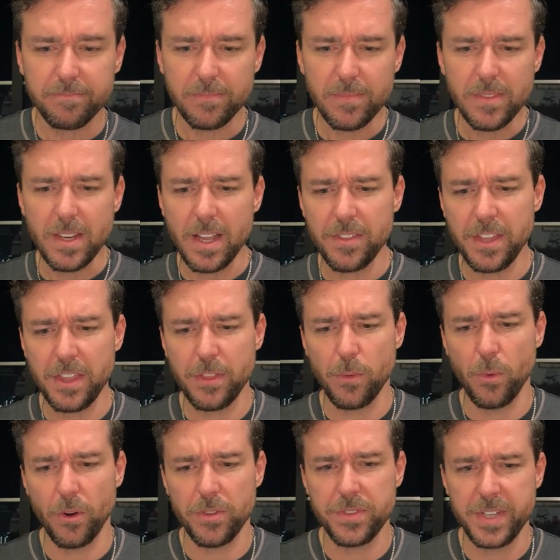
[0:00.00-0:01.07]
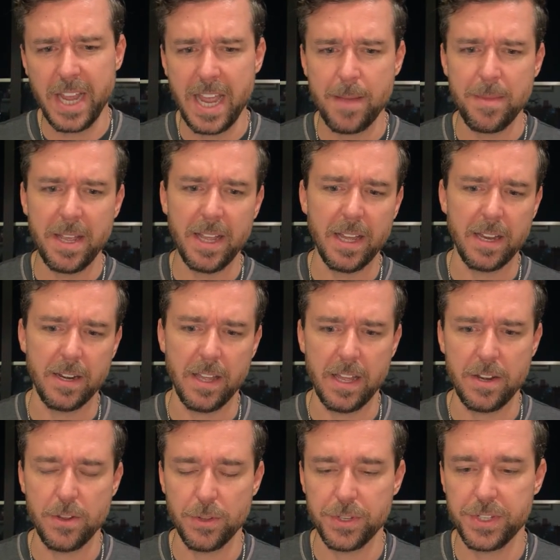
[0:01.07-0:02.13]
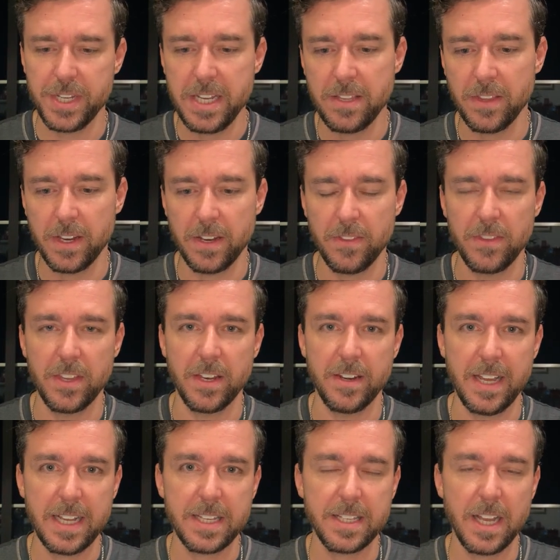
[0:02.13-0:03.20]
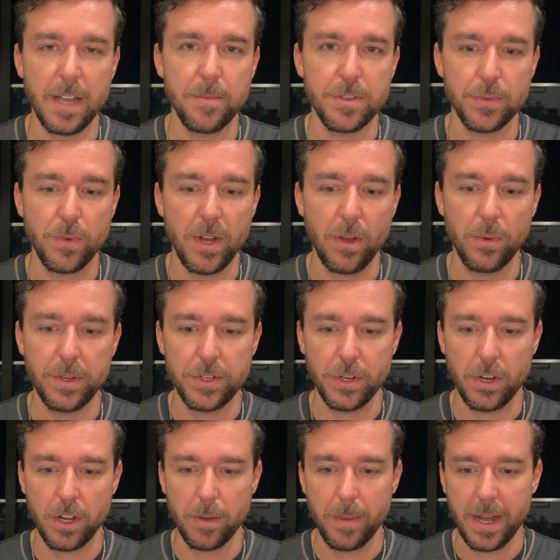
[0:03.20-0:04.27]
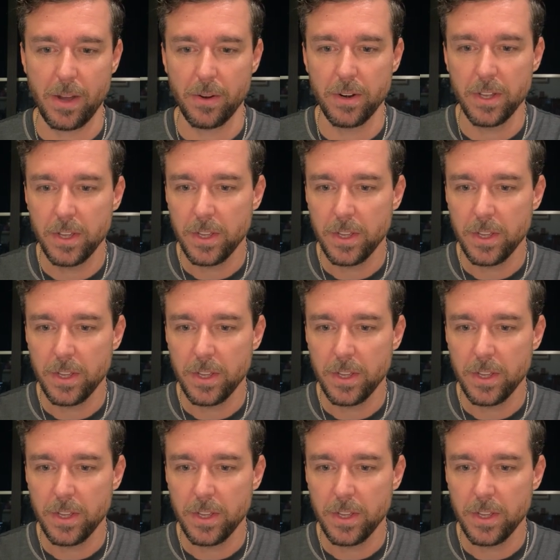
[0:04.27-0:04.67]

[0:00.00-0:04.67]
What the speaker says: I think the word taming, and you'll see in the next time as well, we talk about